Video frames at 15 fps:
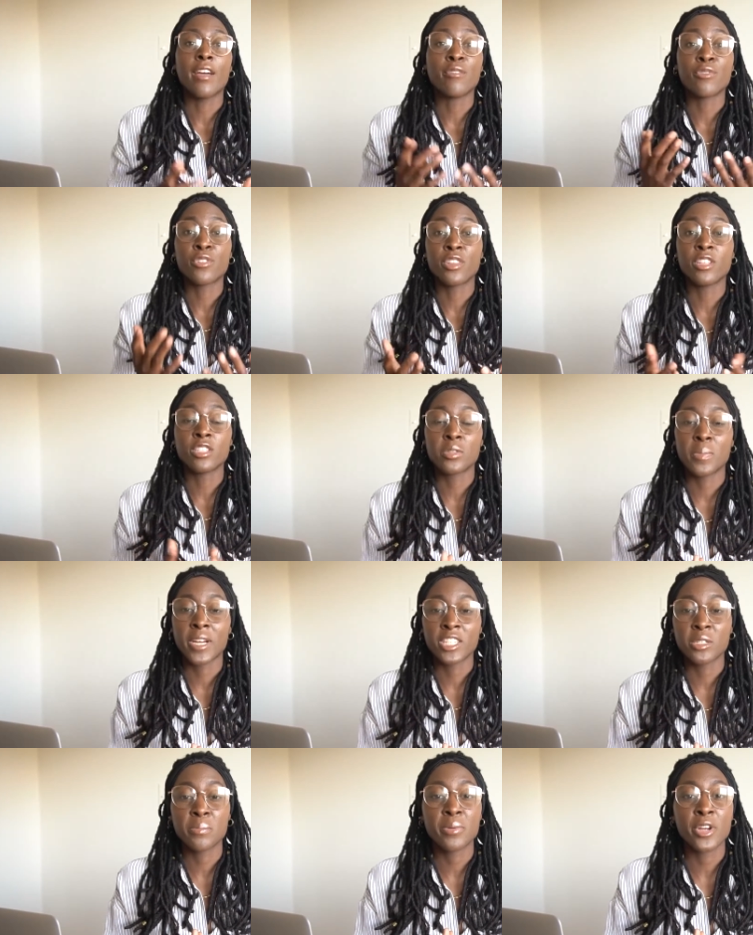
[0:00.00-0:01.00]
And for the
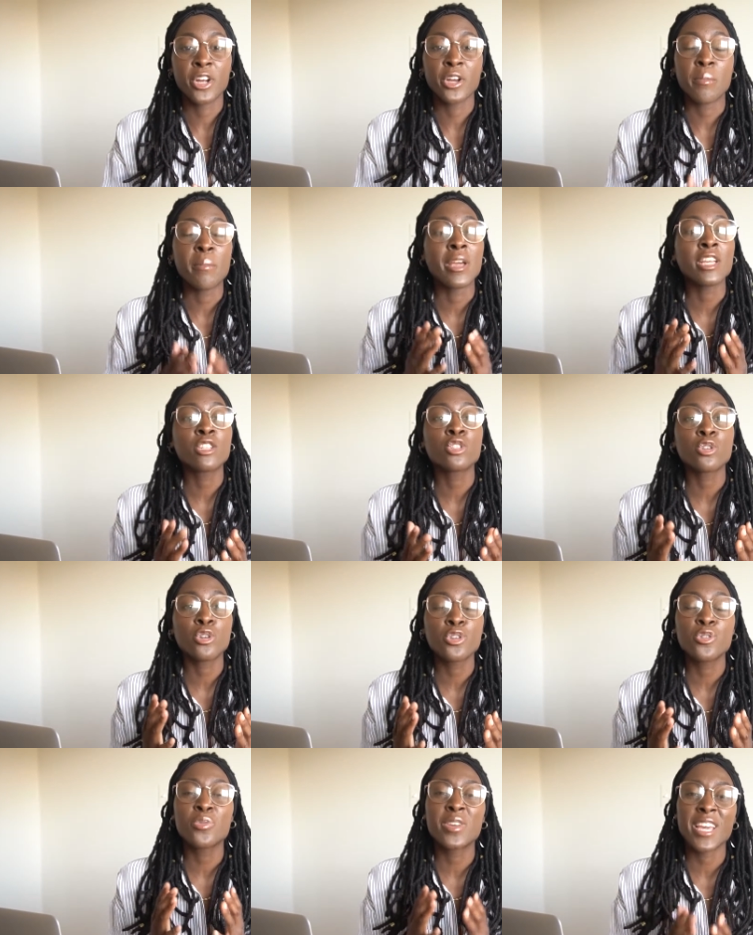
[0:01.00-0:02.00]
inspection period, make sure
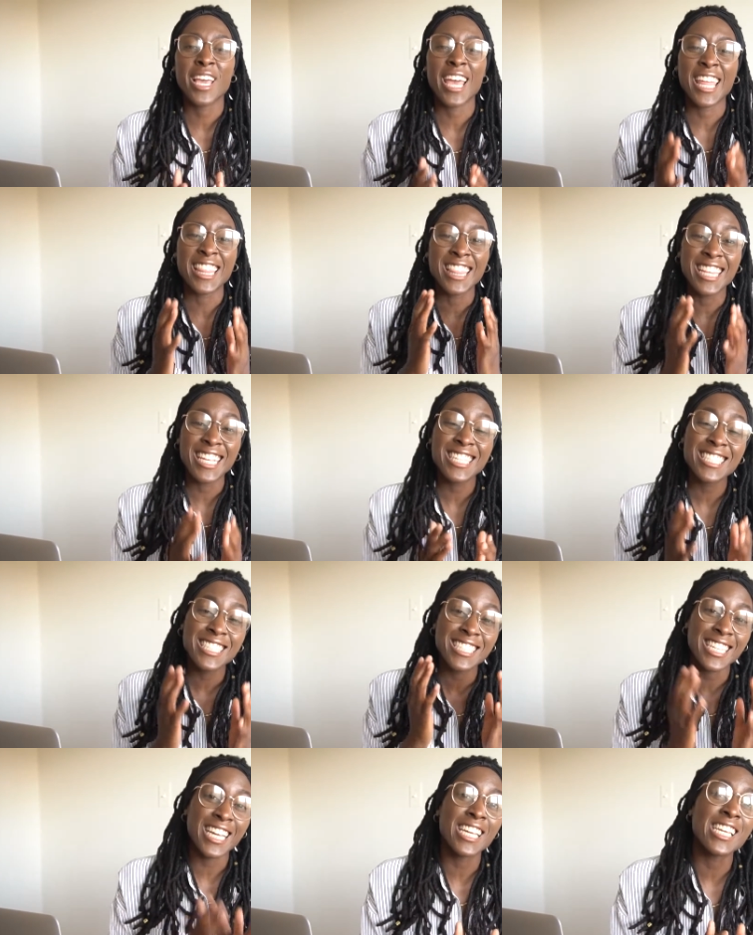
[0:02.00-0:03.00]
you get at least
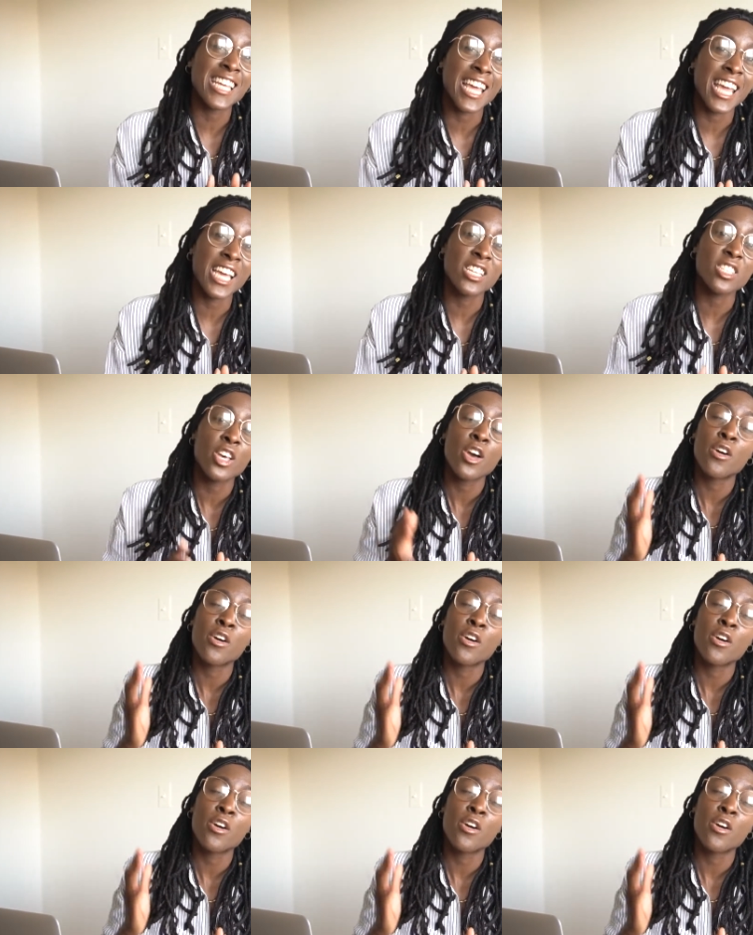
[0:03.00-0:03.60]
10 days